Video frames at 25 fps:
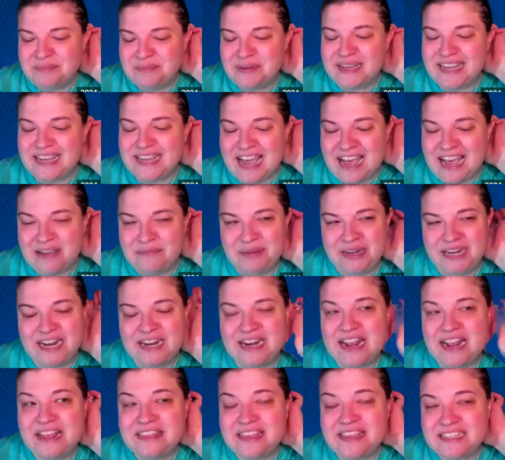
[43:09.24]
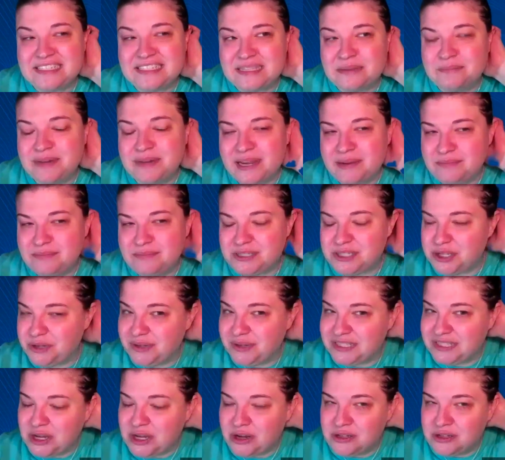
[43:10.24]
But yeah, I mean, and I think sometimes too,
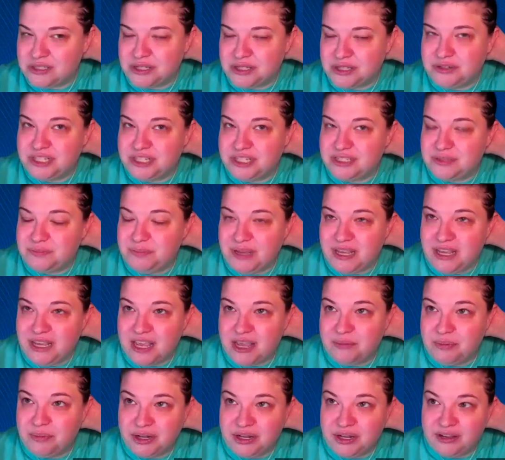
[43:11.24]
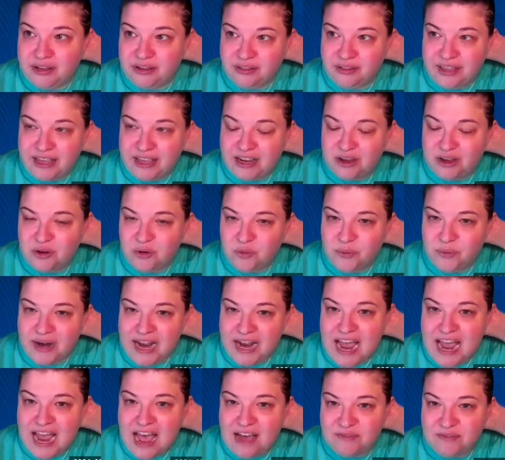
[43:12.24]
it's also just being able to, like, when
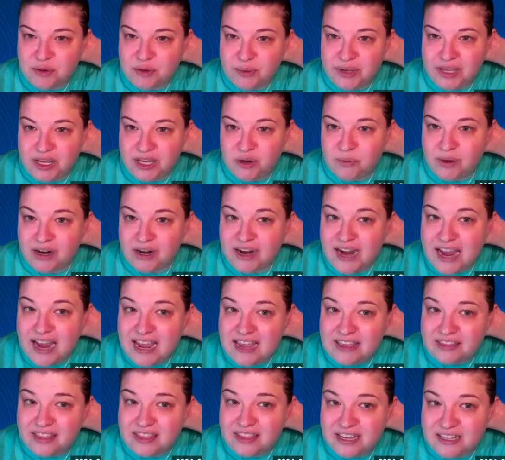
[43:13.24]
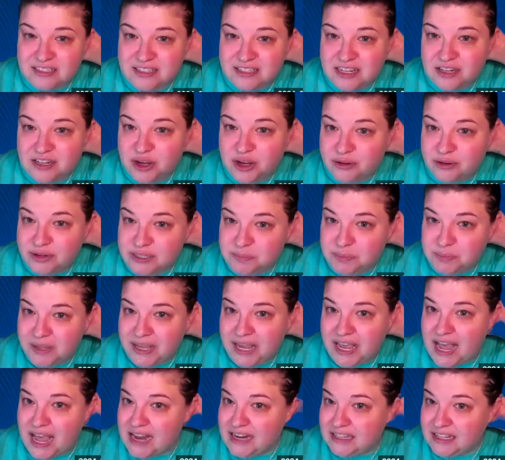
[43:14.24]
I have a week where, hey, things didn't go as
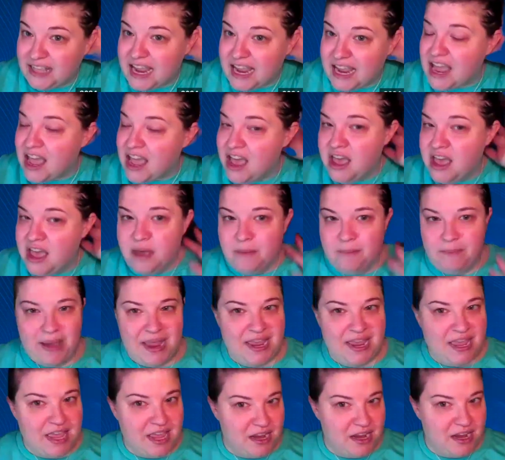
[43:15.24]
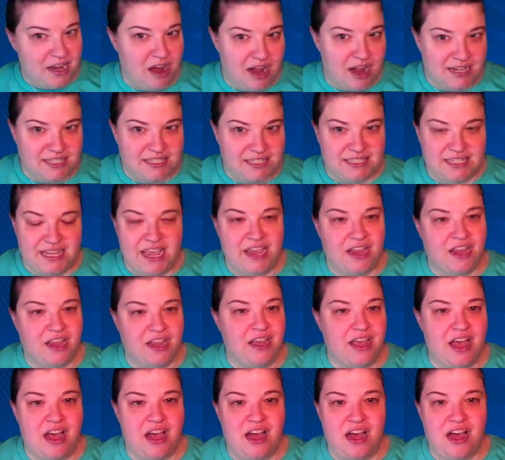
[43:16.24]
planned, like my kid got sick,
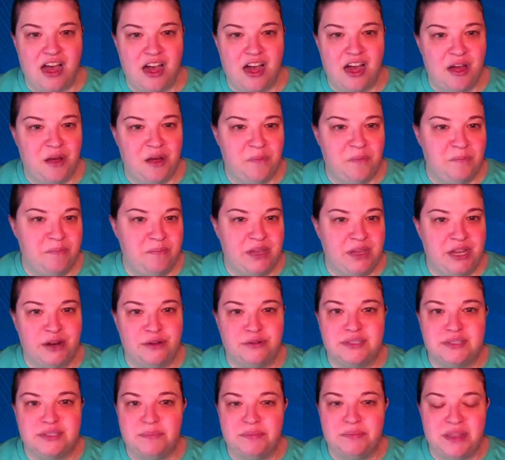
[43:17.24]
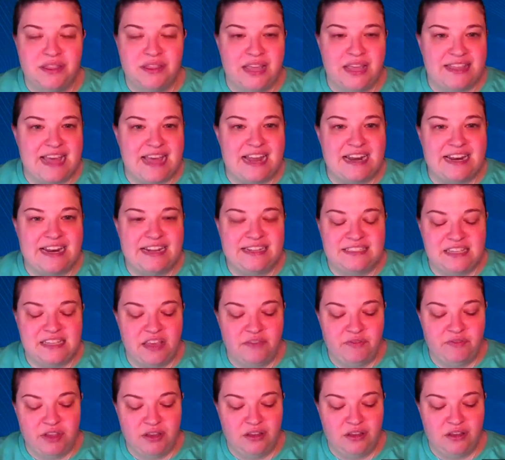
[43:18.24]
you know, something like that. It's
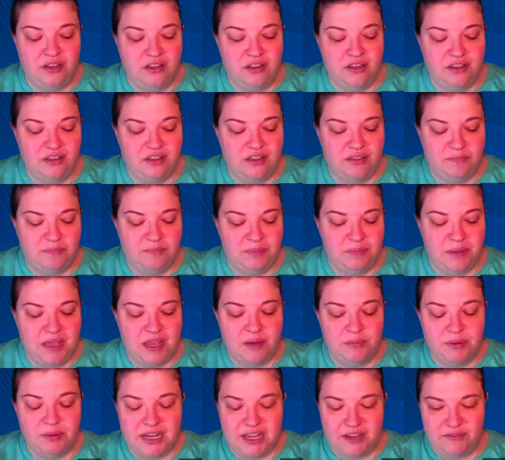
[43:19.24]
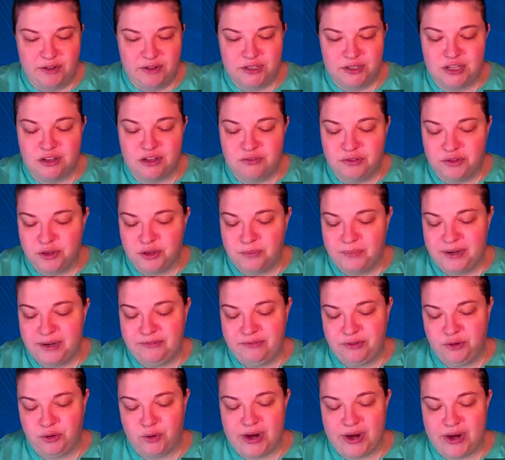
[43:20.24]
being able to give yourself a little bit
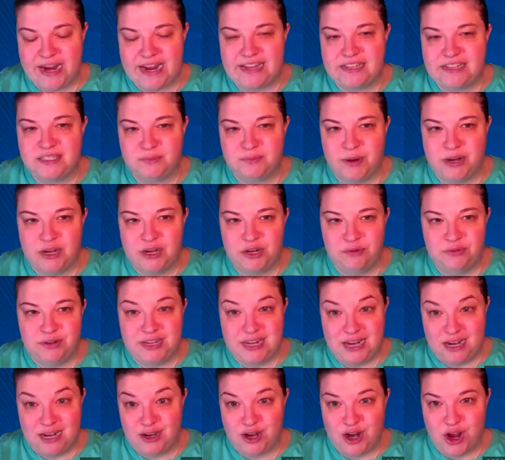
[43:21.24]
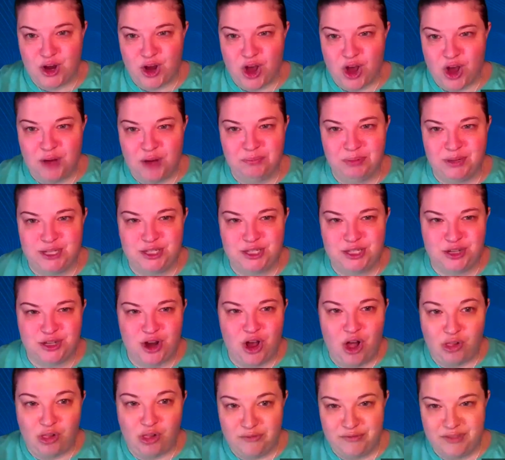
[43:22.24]
of a grace when you didn't accomplish
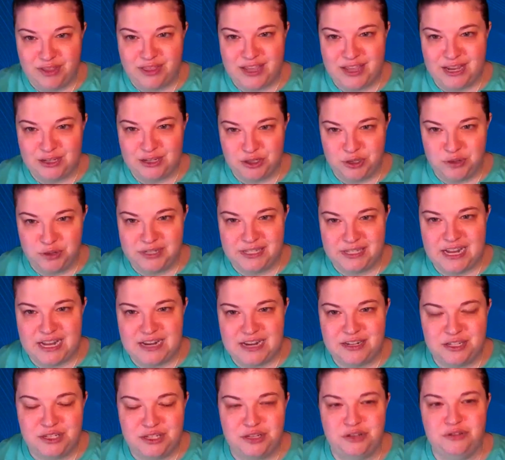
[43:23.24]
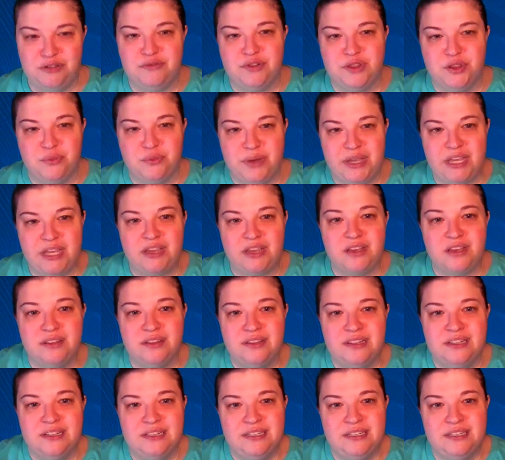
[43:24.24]
all of the things you intended to for the week.